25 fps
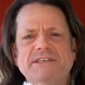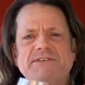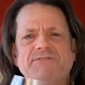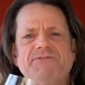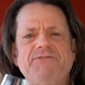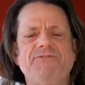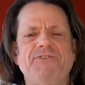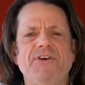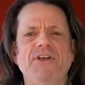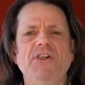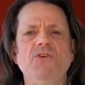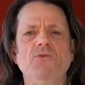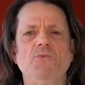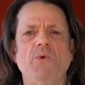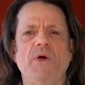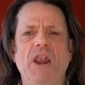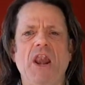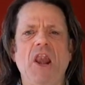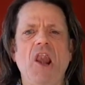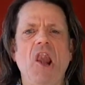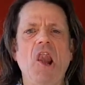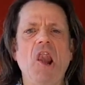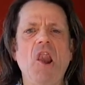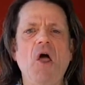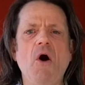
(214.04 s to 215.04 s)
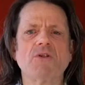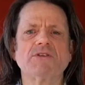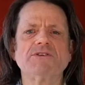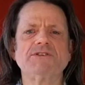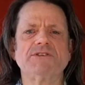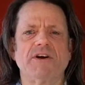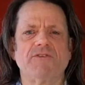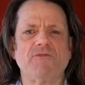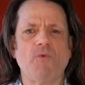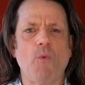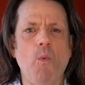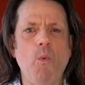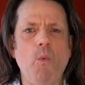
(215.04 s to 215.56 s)
is filled with lots
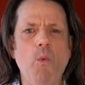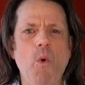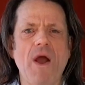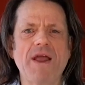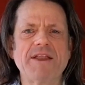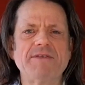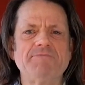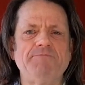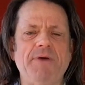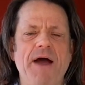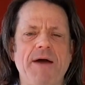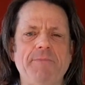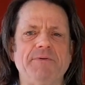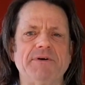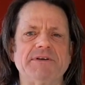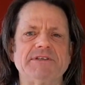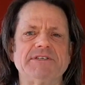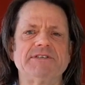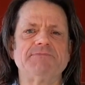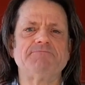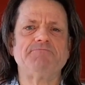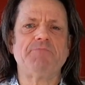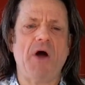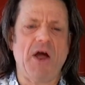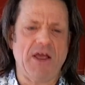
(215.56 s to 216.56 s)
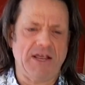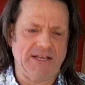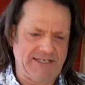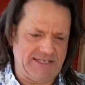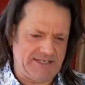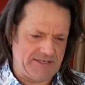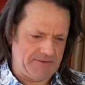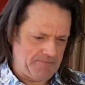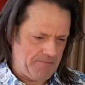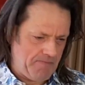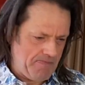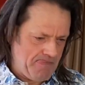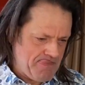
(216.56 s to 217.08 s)
of white pepper
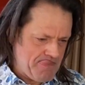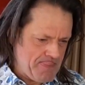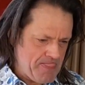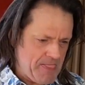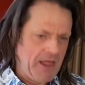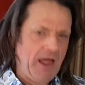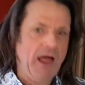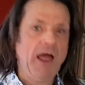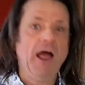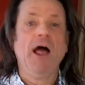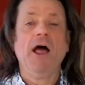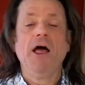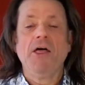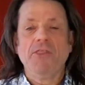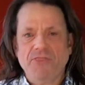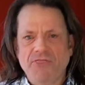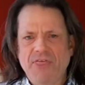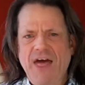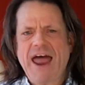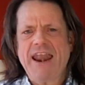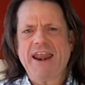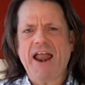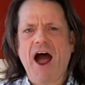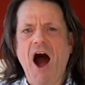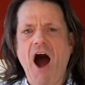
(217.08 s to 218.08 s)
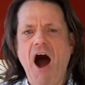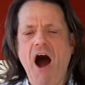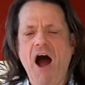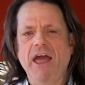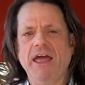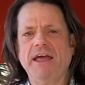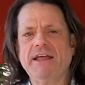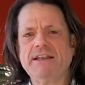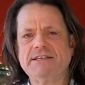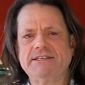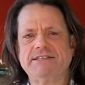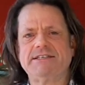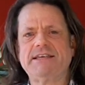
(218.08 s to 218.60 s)
spice. That
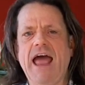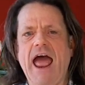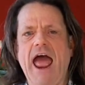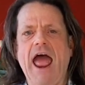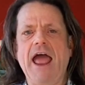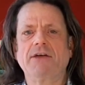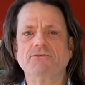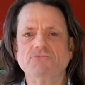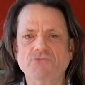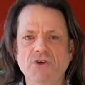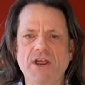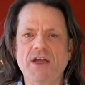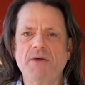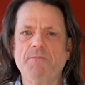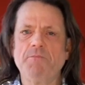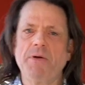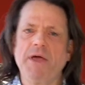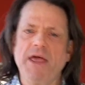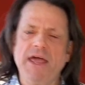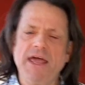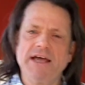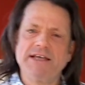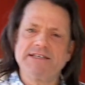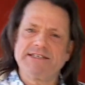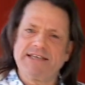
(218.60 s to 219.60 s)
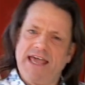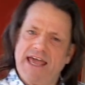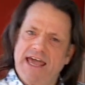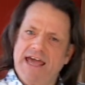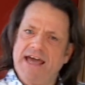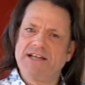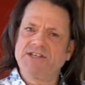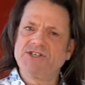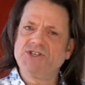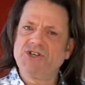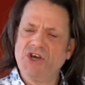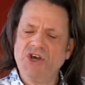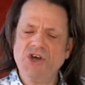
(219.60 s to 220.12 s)
iron tang reappears
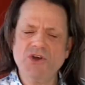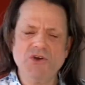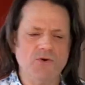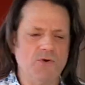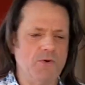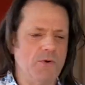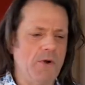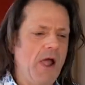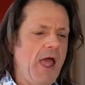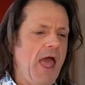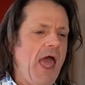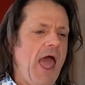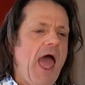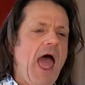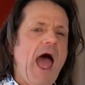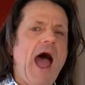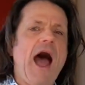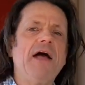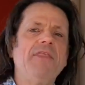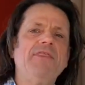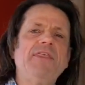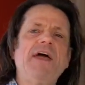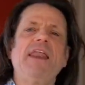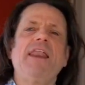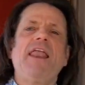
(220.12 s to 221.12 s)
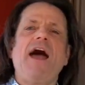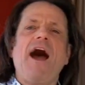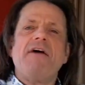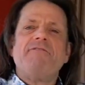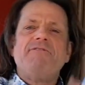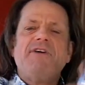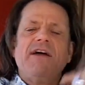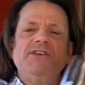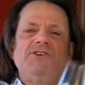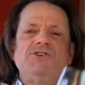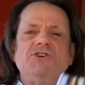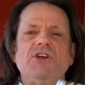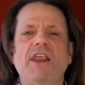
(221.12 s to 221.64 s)
here too, and then
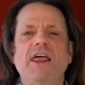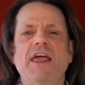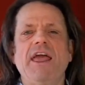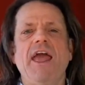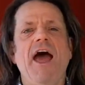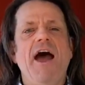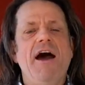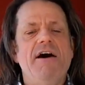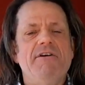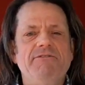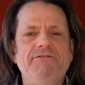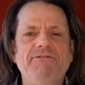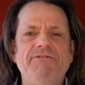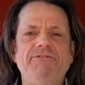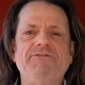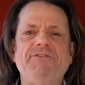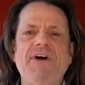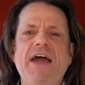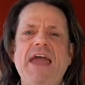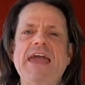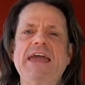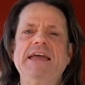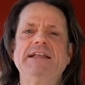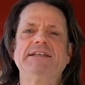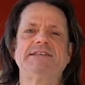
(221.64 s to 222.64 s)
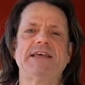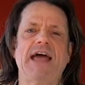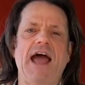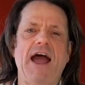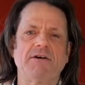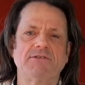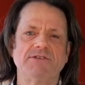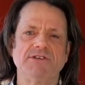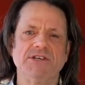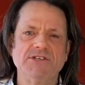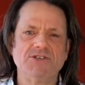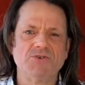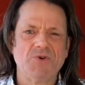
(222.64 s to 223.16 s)
eventually fades
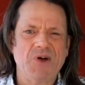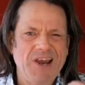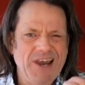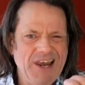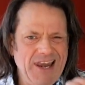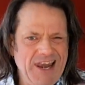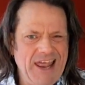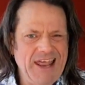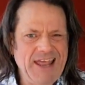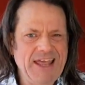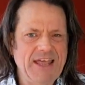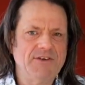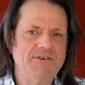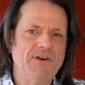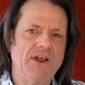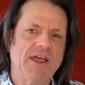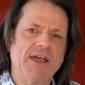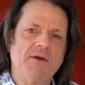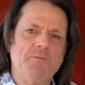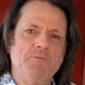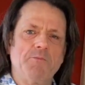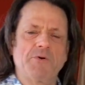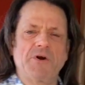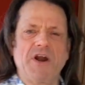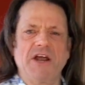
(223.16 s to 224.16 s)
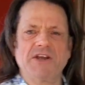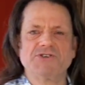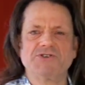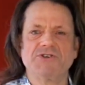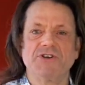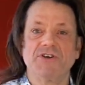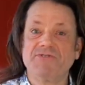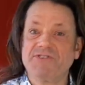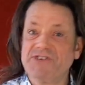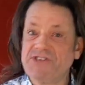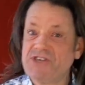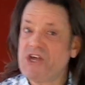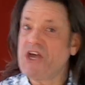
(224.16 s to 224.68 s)
out into a lingering
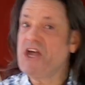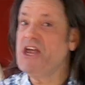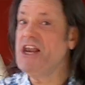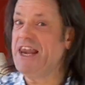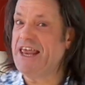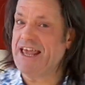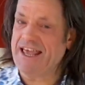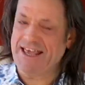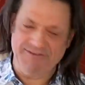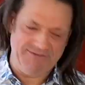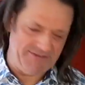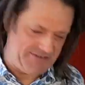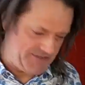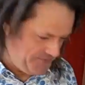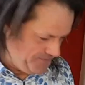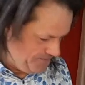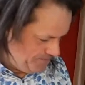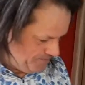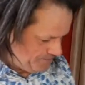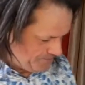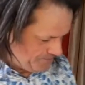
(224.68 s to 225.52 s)
impression of tea leaves.